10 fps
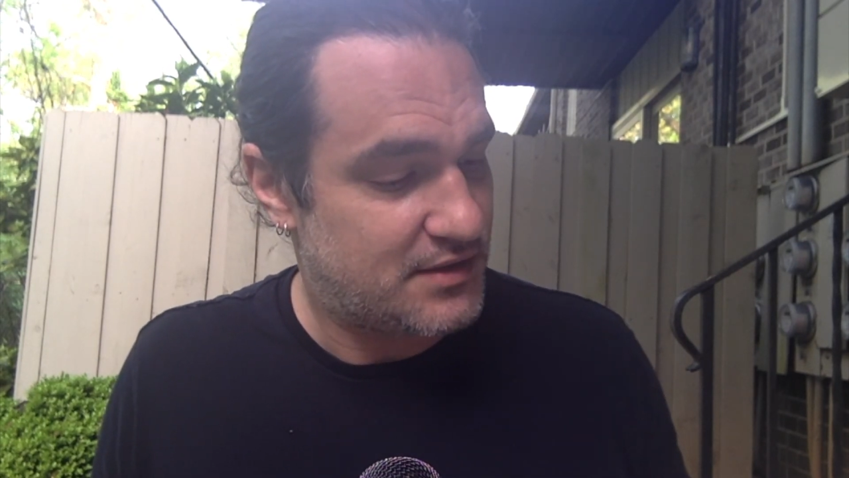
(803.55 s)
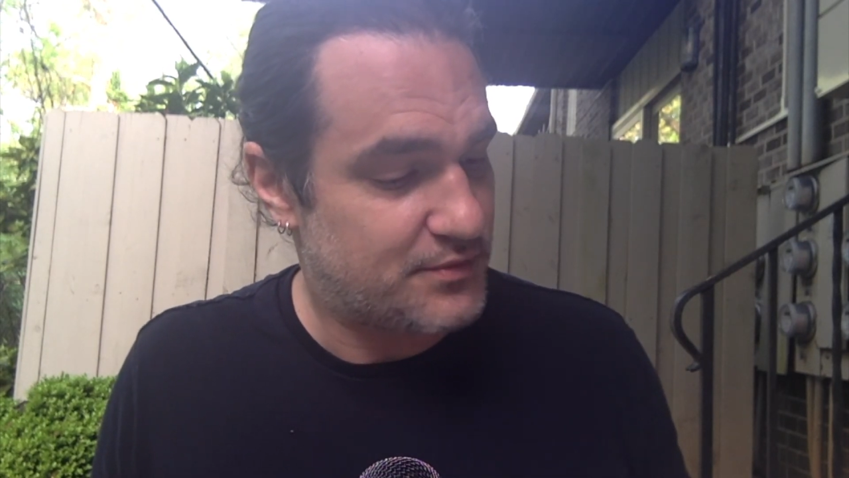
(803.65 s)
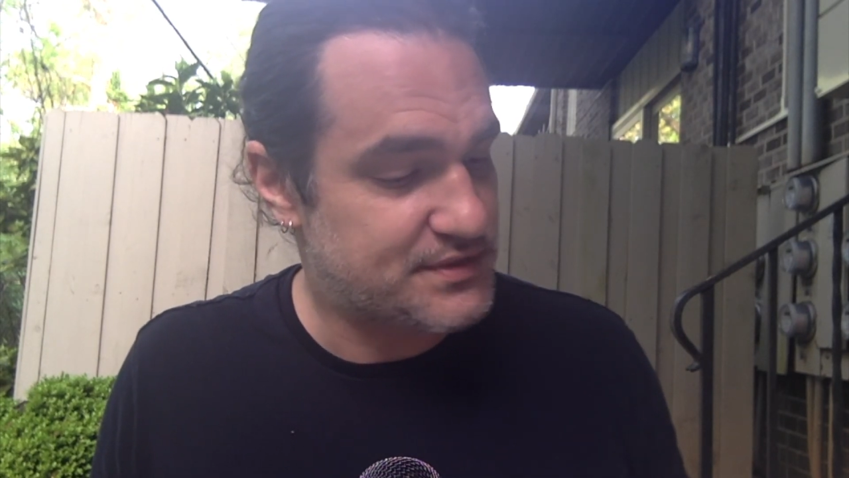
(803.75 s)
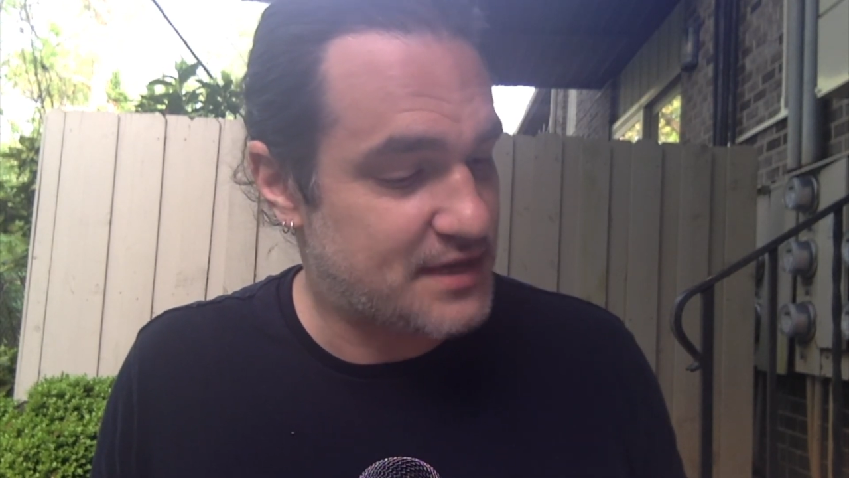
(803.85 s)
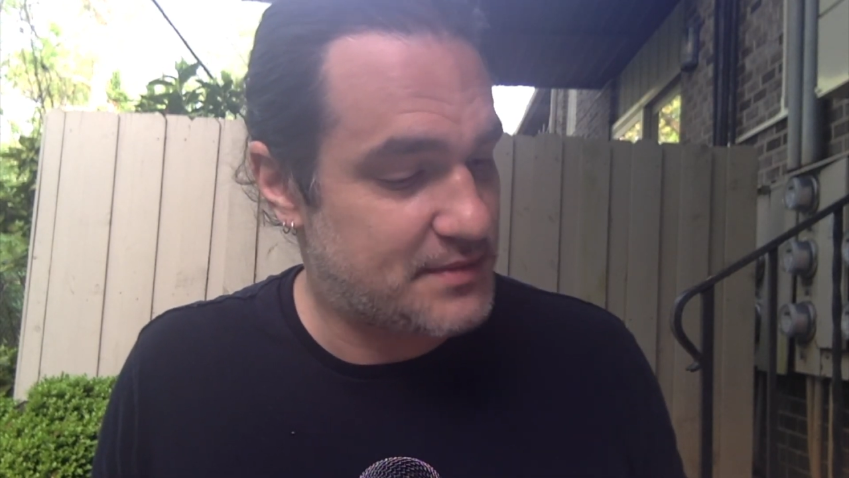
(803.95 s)

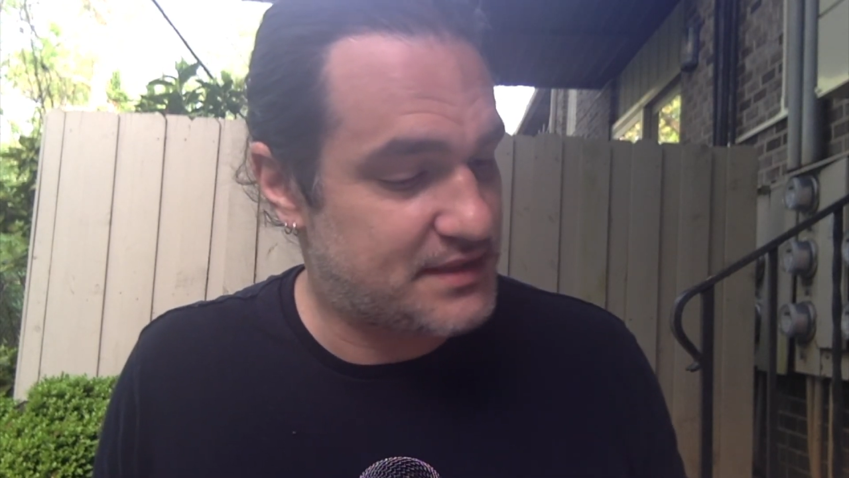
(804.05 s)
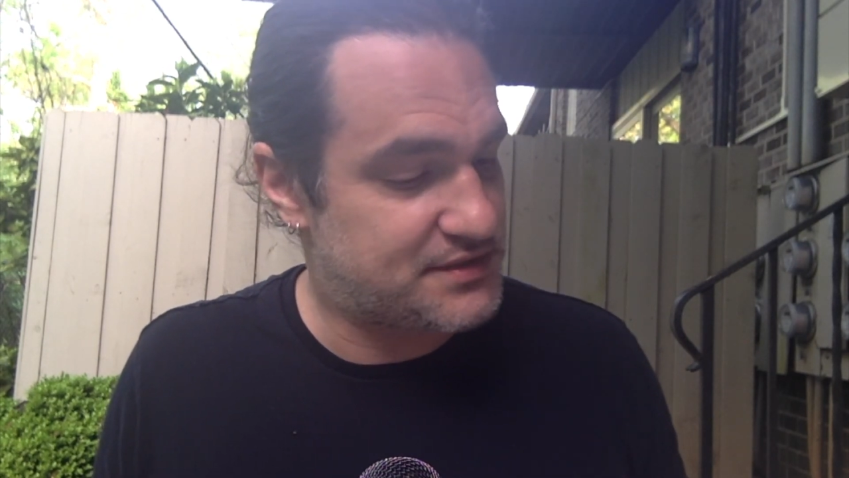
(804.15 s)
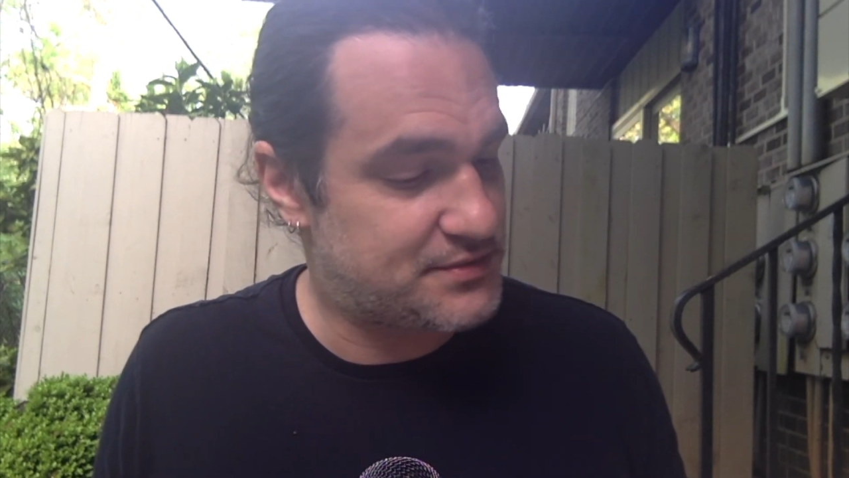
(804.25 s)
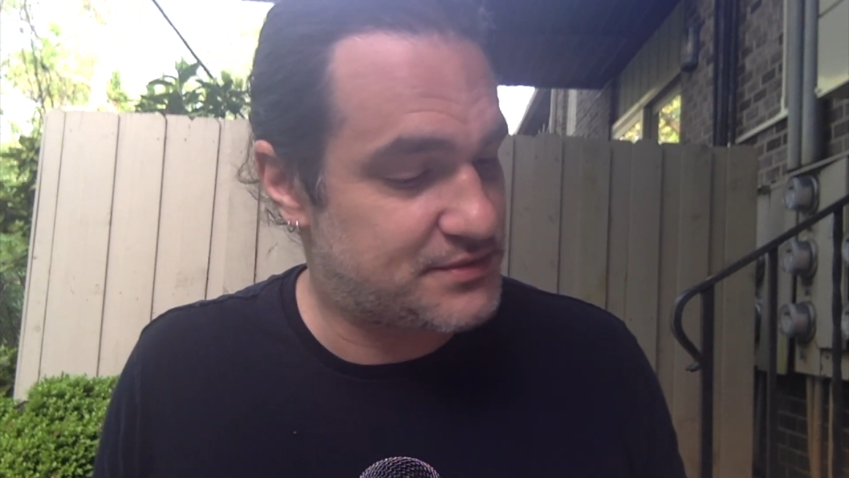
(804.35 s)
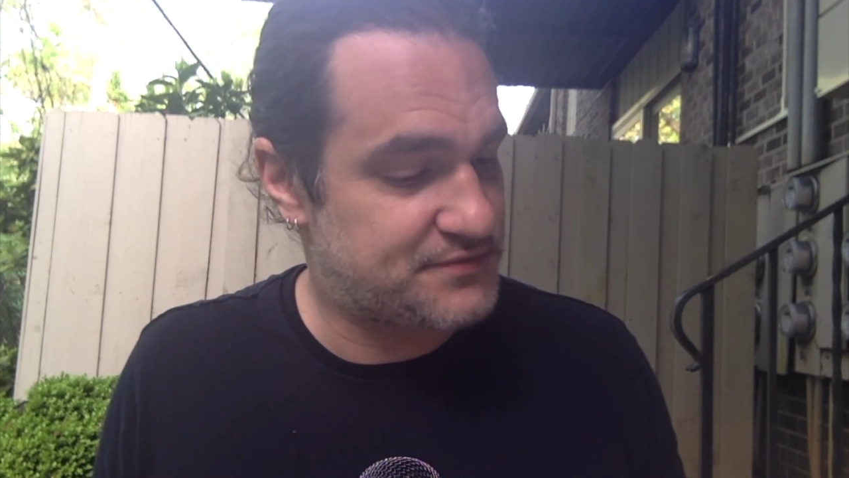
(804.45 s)
was coming
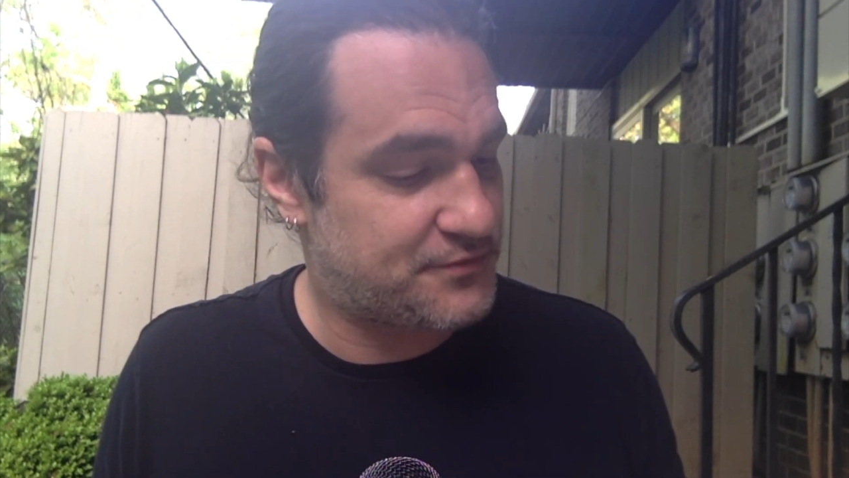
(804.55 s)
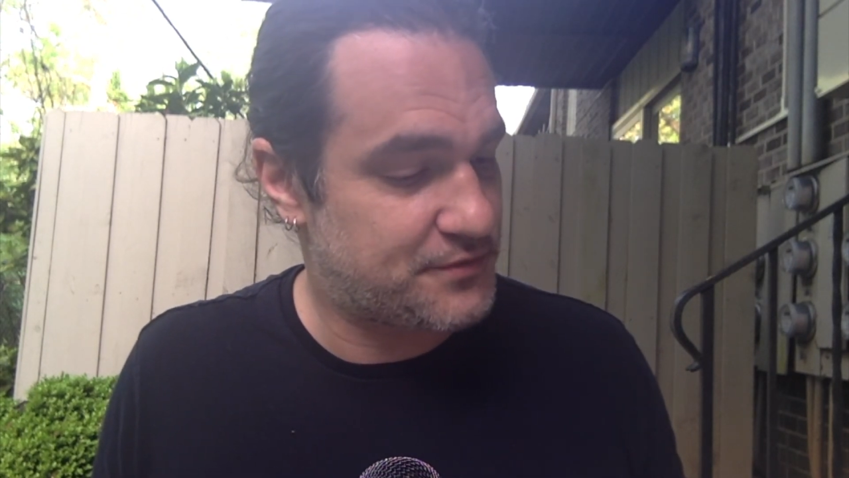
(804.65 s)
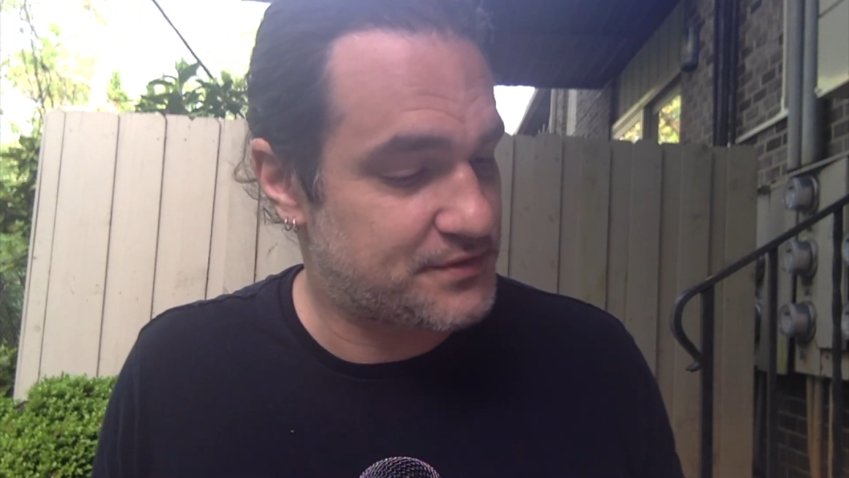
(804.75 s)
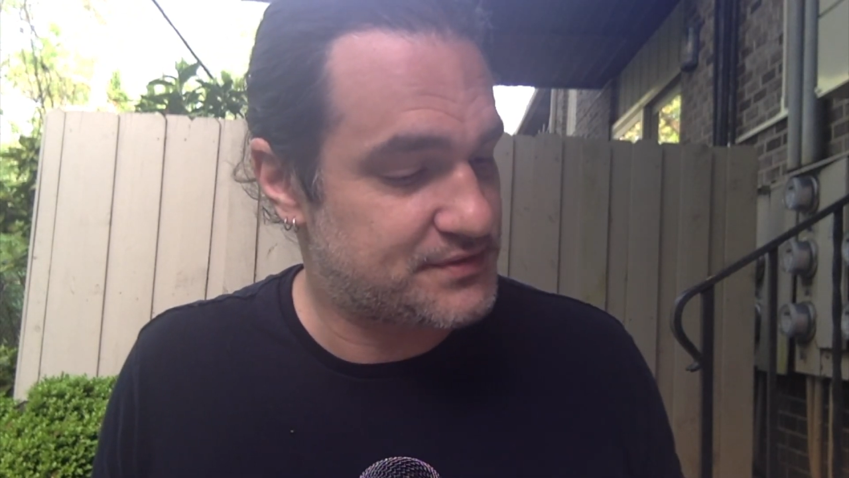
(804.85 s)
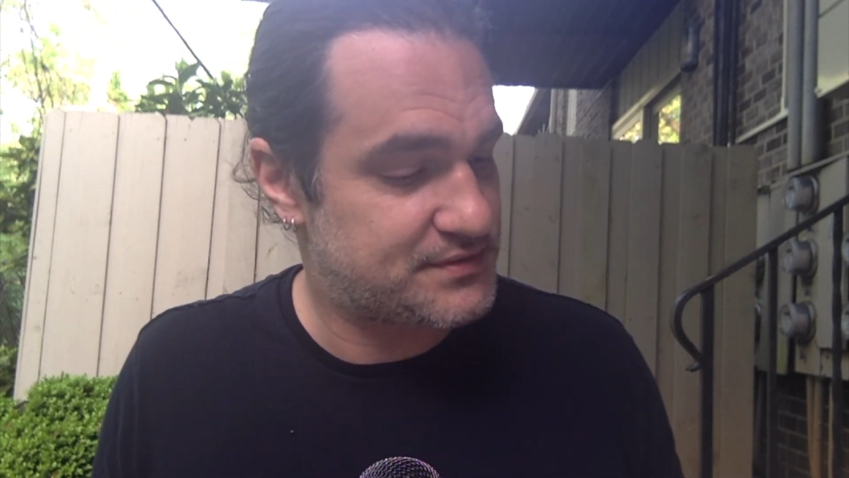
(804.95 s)
into his
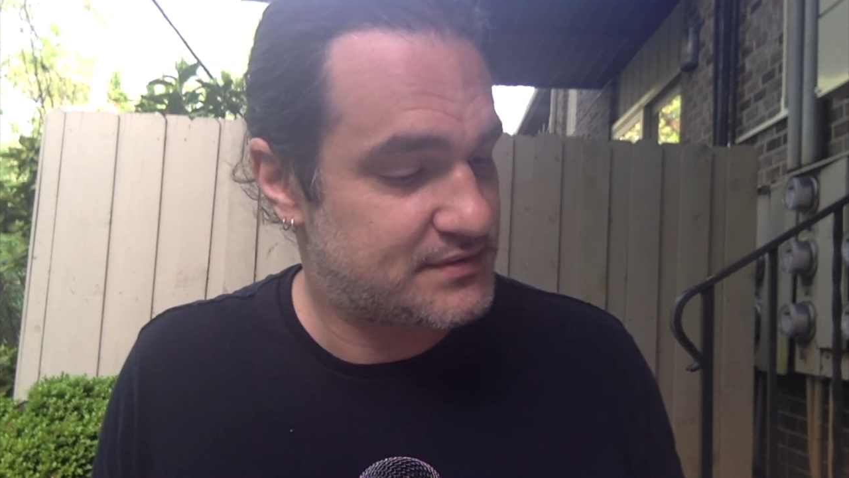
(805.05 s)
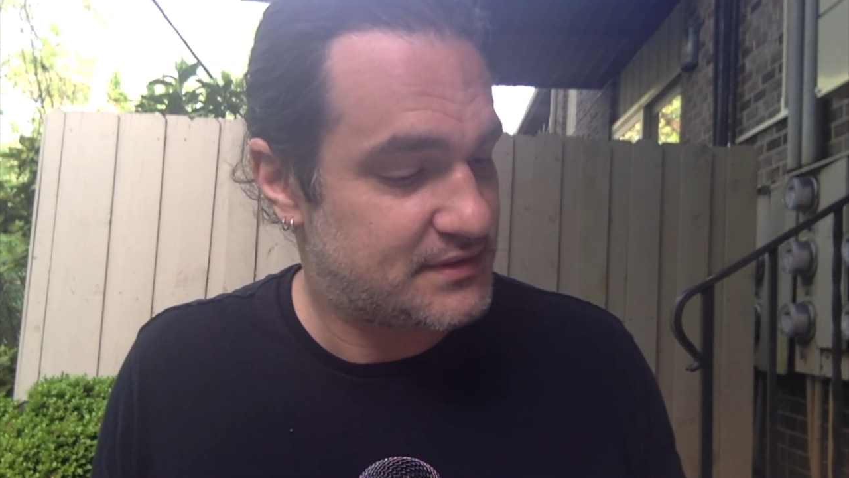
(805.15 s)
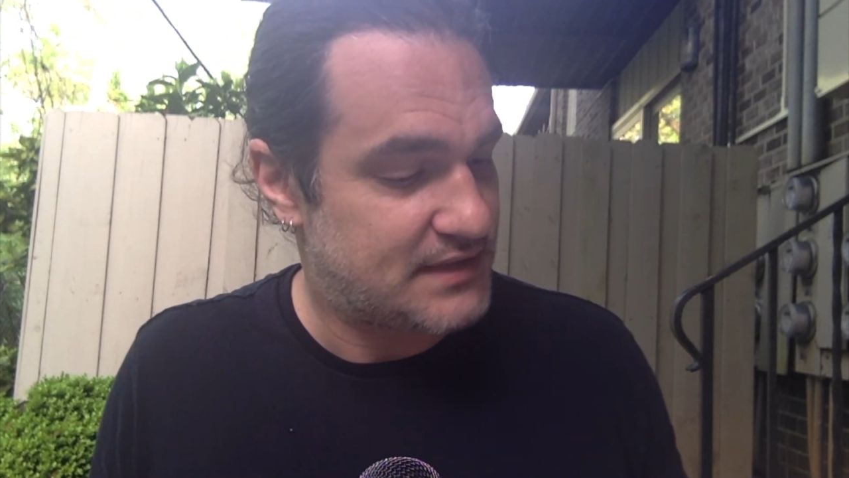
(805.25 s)
force.